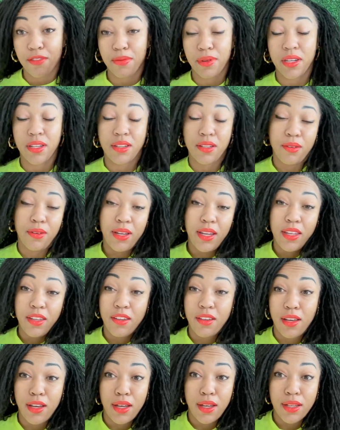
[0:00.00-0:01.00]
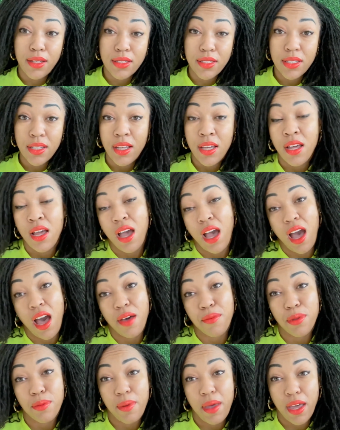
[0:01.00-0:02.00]
But anyway, you guys, I'll
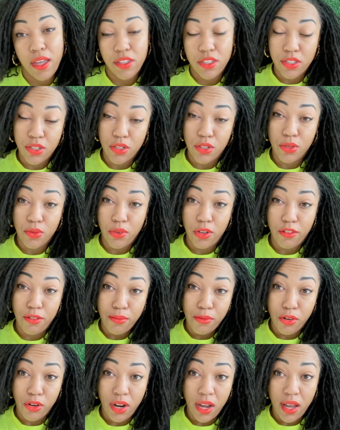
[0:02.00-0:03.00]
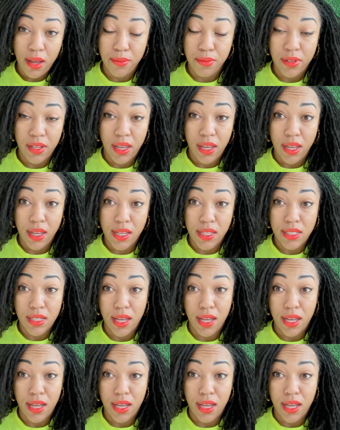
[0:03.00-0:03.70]
be back soon with more updates.